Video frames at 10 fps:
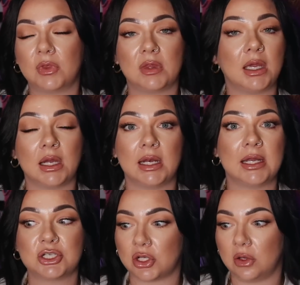the
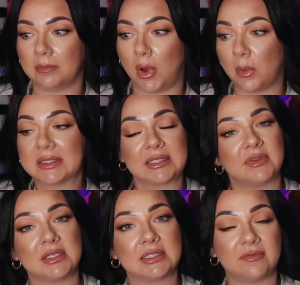initial moments of
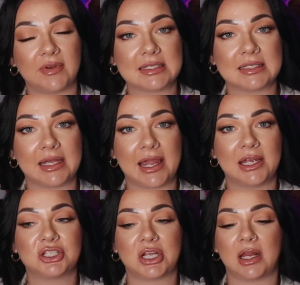this
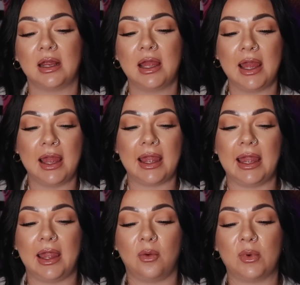investigation,
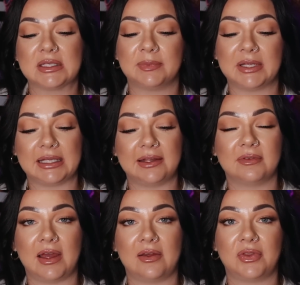it was believed
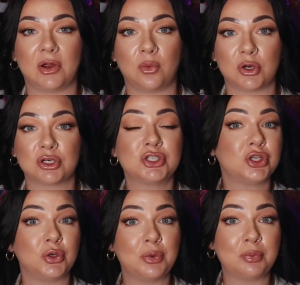that there were
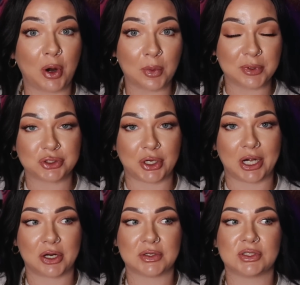two
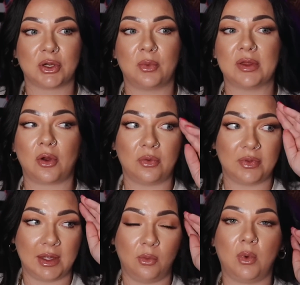perpetrators. So with
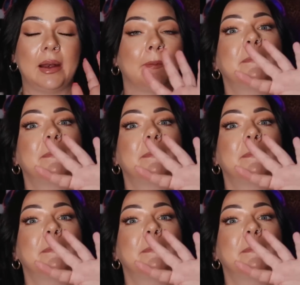only one